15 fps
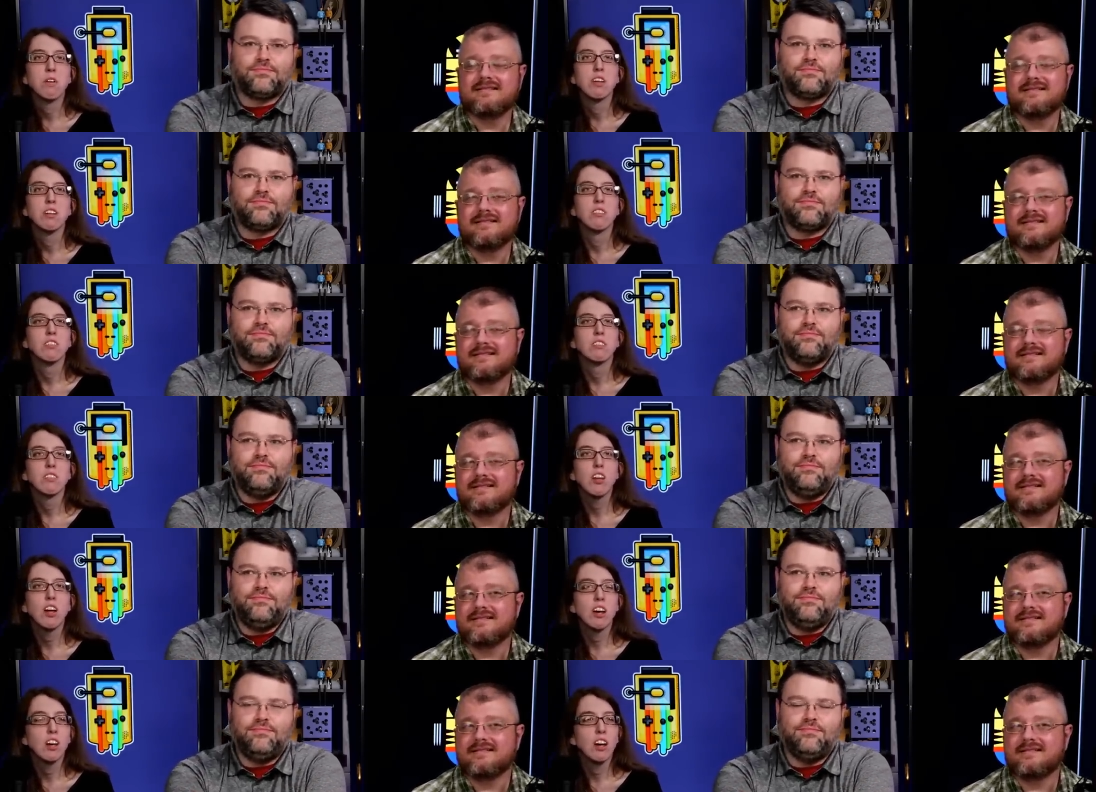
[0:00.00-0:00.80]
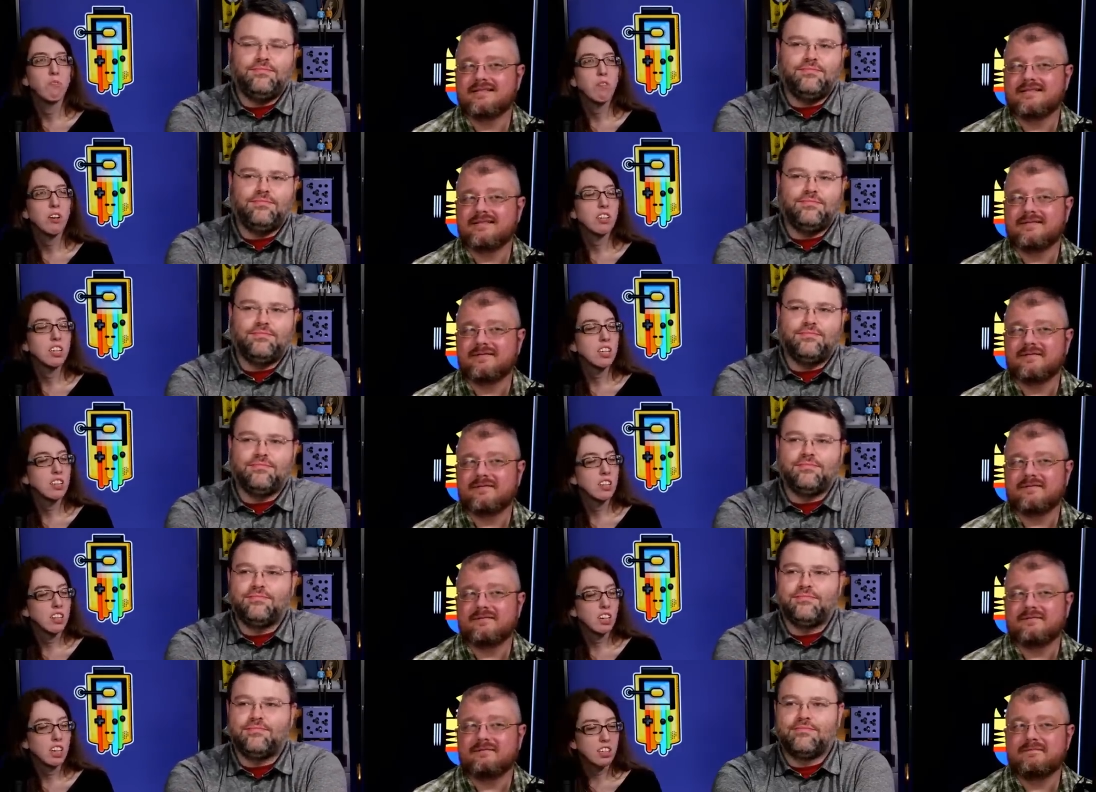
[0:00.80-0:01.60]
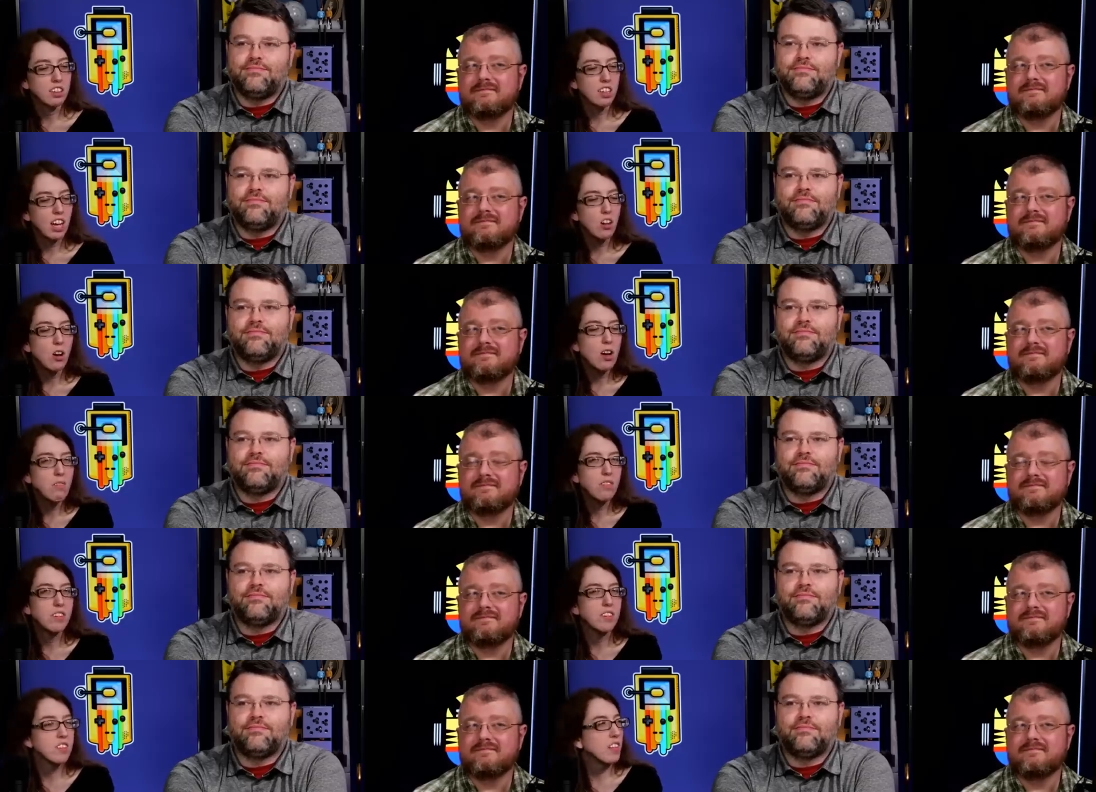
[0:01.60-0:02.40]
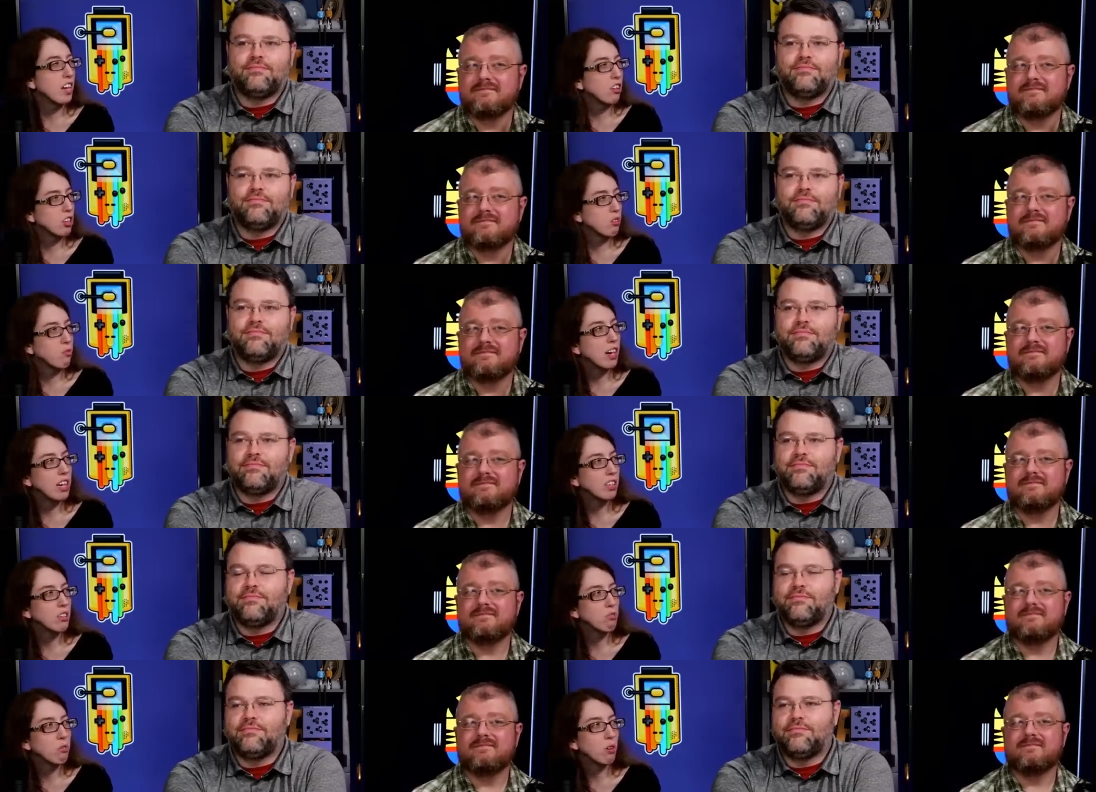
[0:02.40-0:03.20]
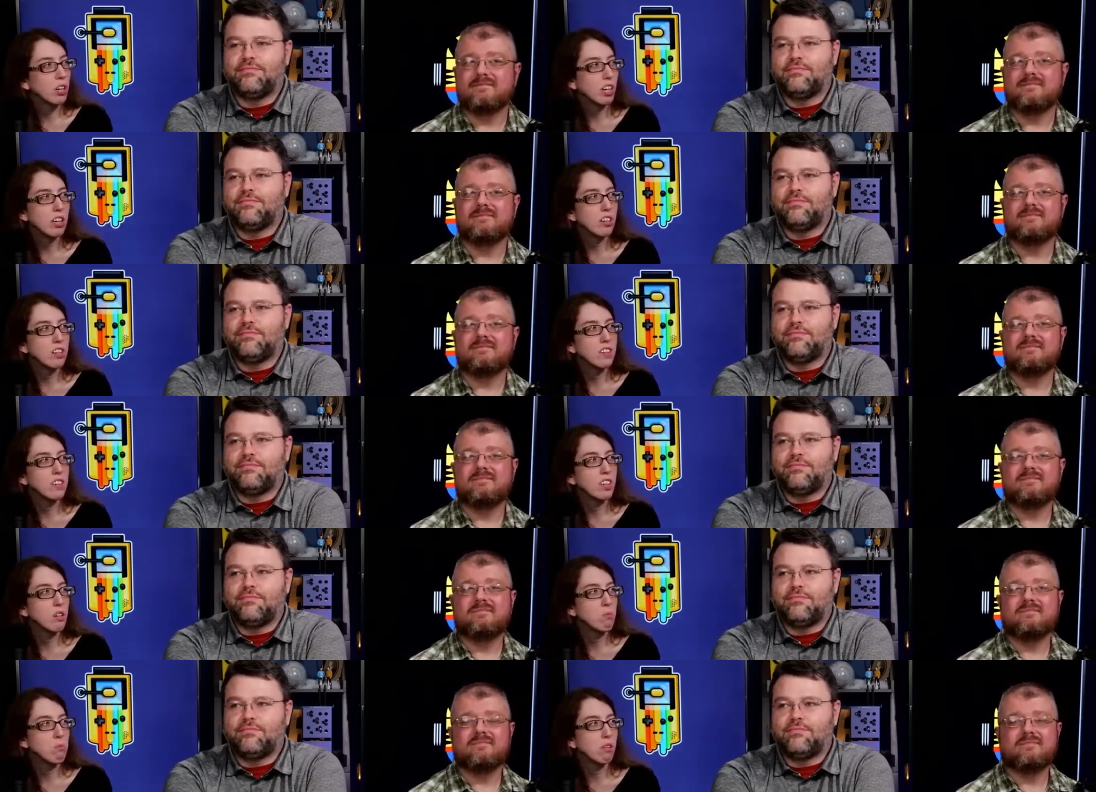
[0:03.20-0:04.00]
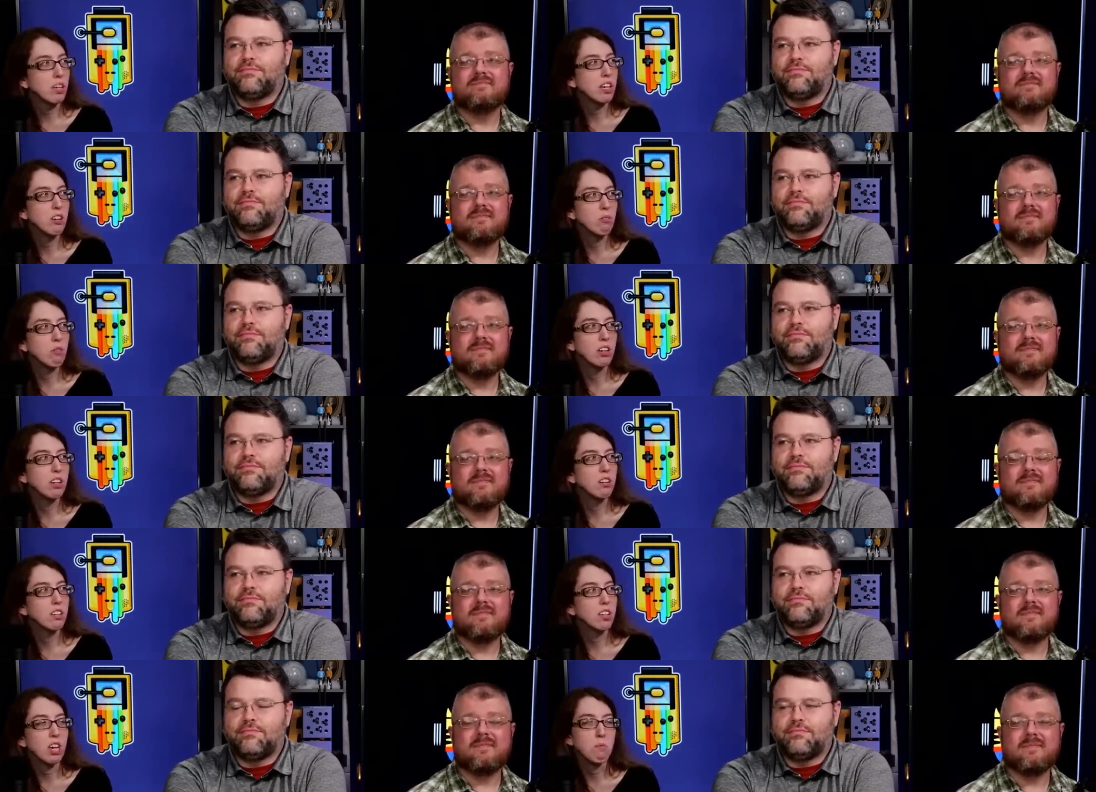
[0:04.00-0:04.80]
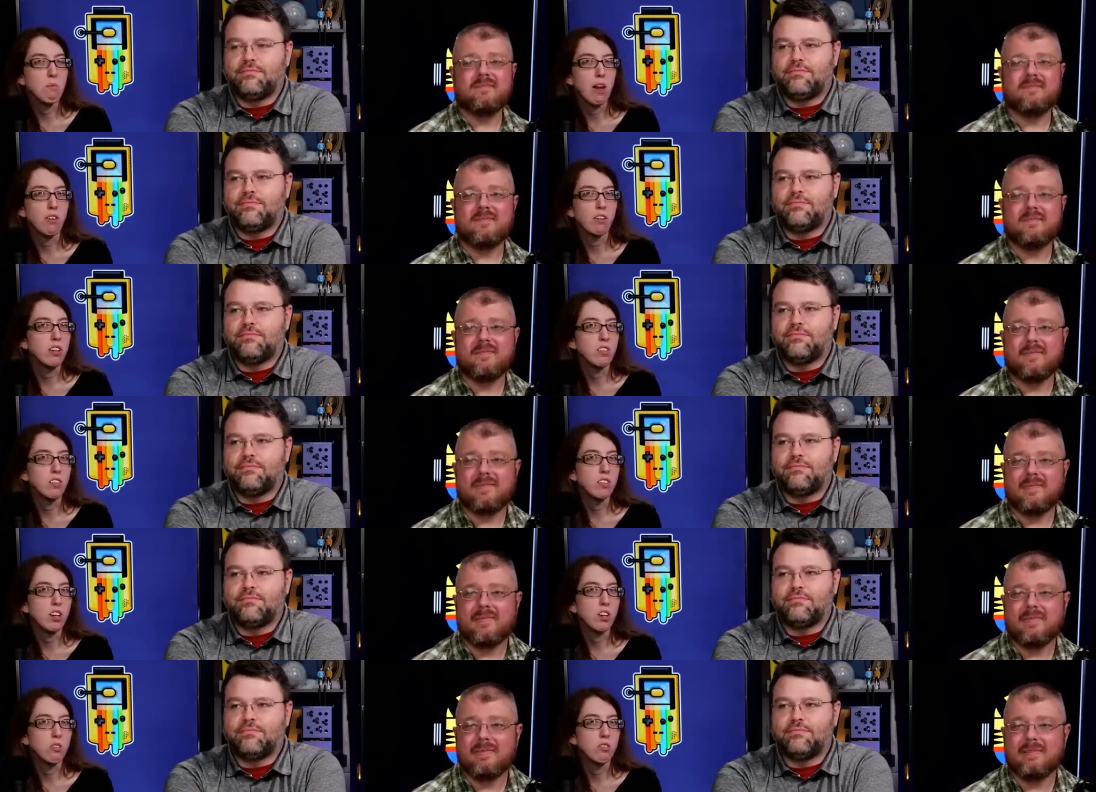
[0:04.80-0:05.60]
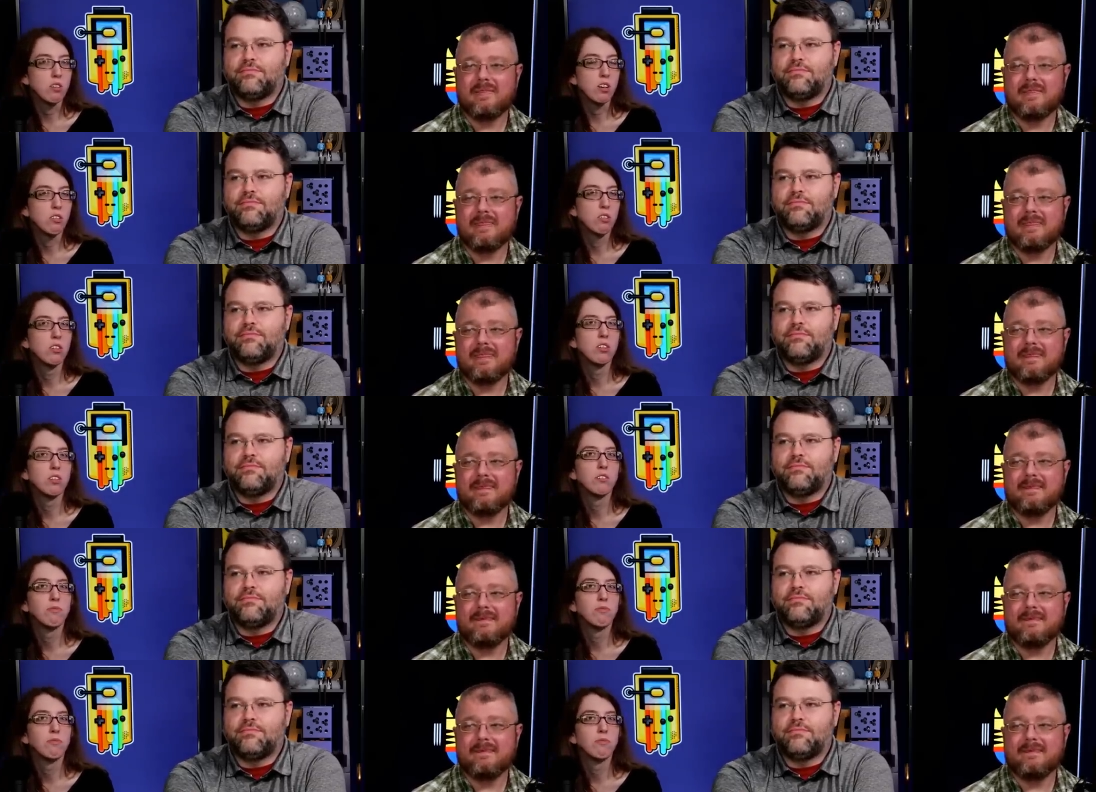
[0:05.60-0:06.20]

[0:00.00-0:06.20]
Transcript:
Speaker 1: but not. I'm not getting like I don't have the nostalgia factor for it either because I didn't play it when it came out years ago. So.